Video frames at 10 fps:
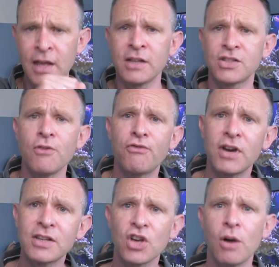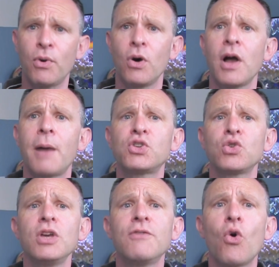So, for example, I'm
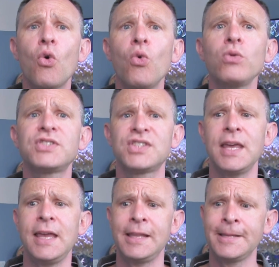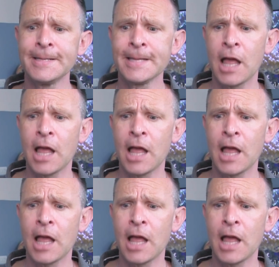sure you've all seen